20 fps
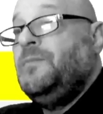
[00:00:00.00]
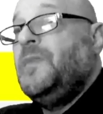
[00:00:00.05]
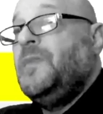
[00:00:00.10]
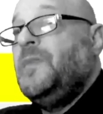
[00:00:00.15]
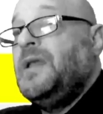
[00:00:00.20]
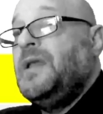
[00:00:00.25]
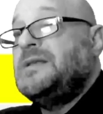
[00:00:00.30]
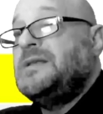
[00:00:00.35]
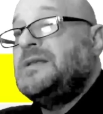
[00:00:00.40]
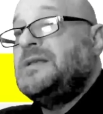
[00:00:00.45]

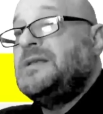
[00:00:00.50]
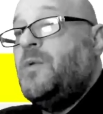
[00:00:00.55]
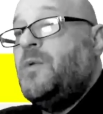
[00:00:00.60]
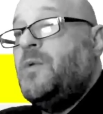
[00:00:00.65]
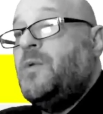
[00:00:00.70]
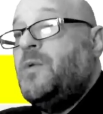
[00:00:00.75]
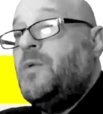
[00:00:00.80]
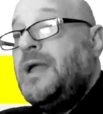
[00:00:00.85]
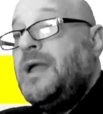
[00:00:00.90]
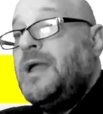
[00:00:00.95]
Example
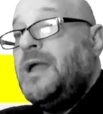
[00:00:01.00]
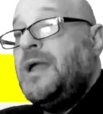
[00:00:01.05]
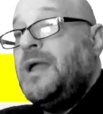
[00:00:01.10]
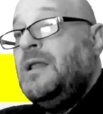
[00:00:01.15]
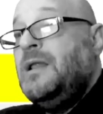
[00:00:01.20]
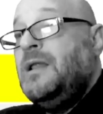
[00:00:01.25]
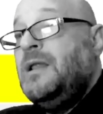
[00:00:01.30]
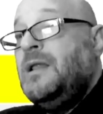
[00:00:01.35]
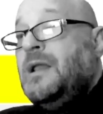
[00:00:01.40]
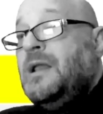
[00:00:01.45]
1a,
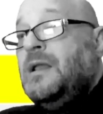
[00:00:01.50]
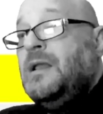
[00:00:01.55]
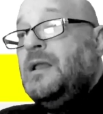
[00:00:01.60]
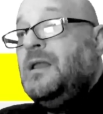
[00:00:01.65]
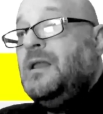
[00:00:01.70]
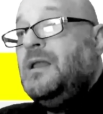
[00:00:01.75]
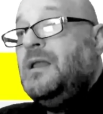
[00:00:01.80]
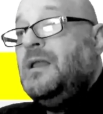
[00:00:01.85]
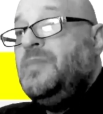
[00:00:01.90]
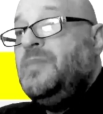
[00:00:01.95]

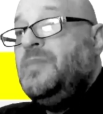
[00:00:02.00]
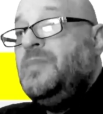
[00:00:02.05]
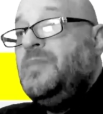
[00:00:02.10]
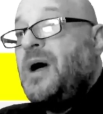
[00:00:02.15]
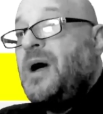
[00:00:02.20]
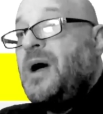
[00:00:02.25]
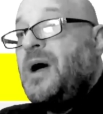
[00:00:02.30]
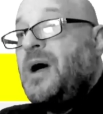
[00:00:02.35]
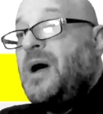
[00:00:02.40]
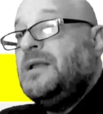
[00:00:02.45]
lebih baik